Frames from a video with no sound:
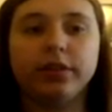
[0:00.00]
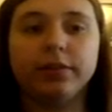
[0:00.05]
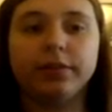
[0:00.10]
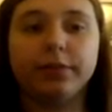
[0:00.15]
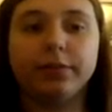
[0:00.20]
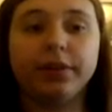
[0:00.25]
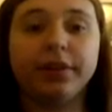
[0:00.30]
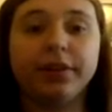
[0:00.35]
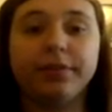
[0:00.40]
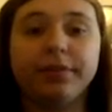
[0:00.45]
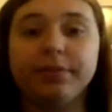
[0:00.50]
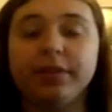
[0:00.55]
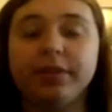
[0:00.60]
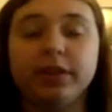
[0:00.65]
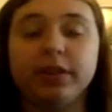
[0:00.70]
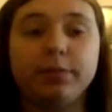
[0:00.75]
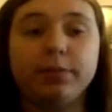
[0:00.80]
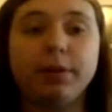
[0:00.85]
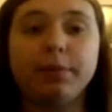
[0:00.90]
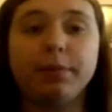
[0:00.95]
Well,
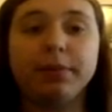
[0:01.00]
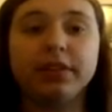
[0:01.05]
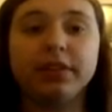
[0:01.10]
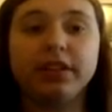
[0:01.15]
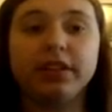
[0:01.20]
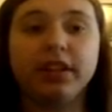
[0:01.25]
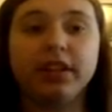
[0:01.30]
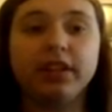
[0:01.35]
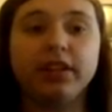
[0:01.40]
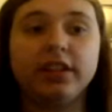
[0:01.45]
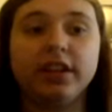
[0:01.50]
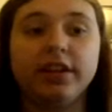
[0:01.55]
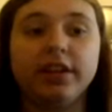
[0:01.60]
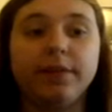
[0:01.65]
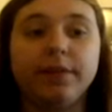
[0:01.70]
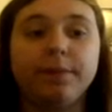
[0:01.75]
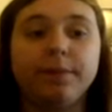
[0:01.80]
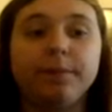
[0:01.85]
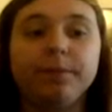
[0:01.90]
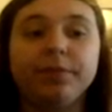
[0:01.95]
the people in
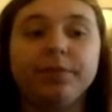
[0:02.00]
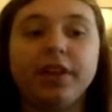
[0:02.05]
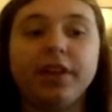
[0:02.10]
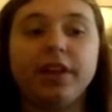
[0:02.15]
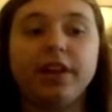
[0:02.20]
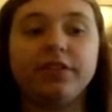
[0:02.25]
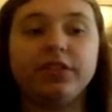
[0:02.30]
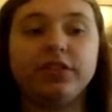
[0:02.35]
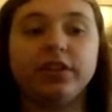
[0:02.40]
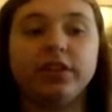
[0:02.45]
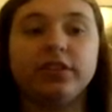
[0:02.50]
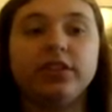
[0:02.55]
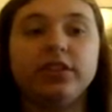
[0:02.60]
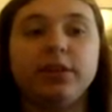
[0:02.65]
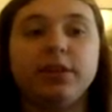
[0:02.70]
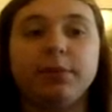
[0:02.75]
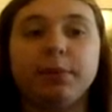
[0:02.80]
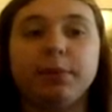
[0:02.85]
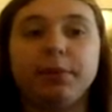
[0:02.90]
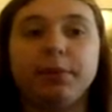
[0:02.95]
the Avatar
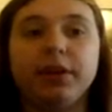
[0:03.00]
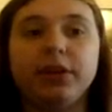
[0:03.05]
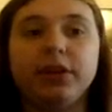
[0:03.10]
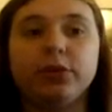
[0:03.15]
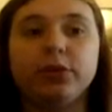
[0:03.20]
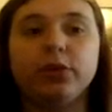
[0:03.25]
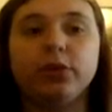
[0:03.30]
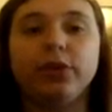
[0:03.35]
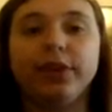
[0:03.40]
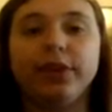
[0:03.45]
team are pretty cool.